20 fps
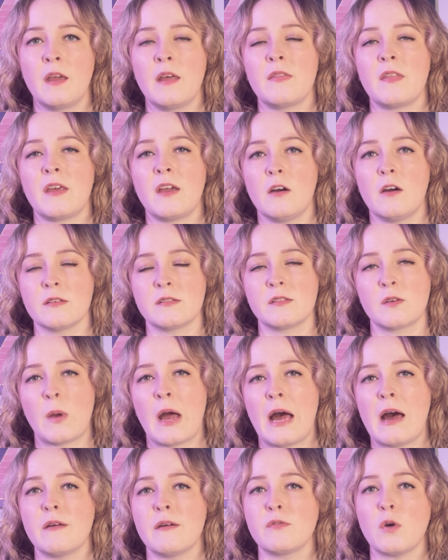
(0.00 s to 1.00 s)
They also
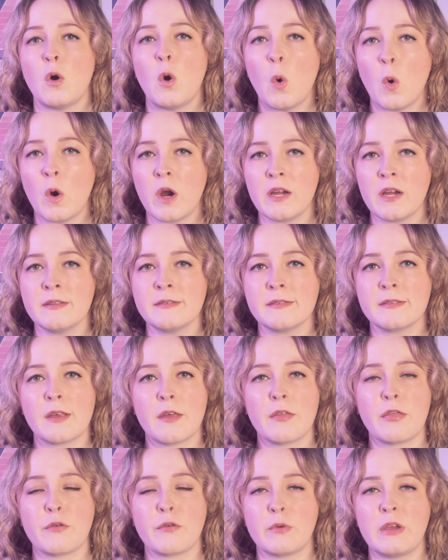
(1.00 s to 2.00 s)
have horns,
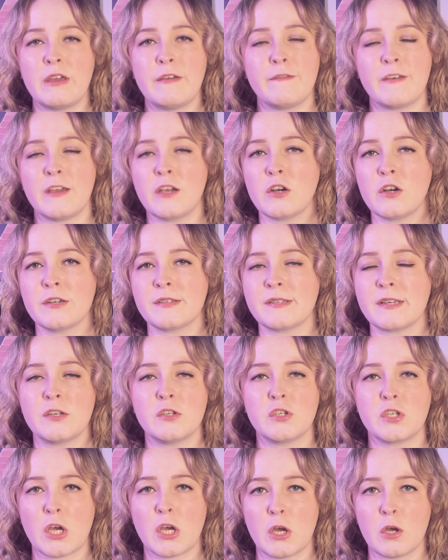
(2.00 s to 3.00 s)
3 fingers
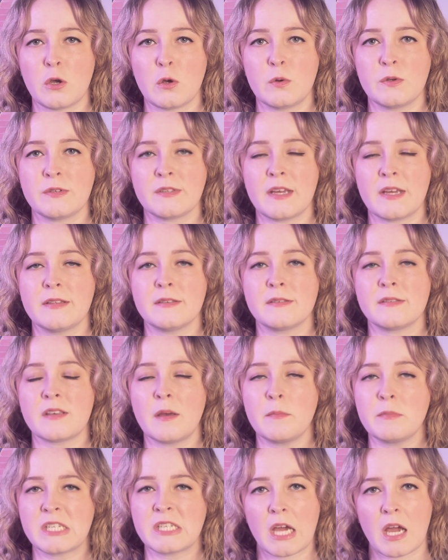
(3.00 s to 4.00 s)
and toes, and
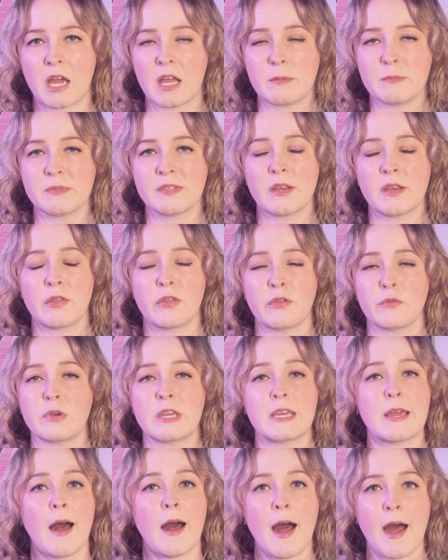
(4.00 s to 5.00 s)
sometimes
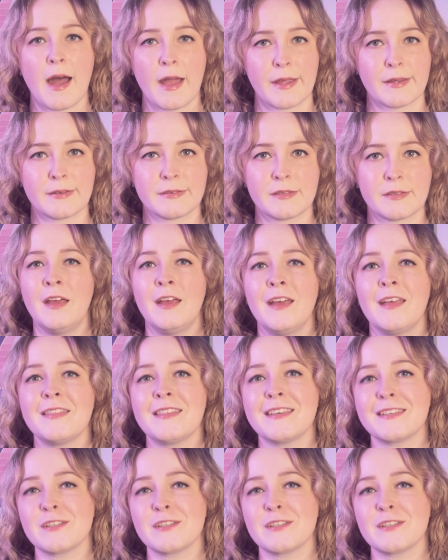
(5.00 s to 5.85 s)
3 eyes. This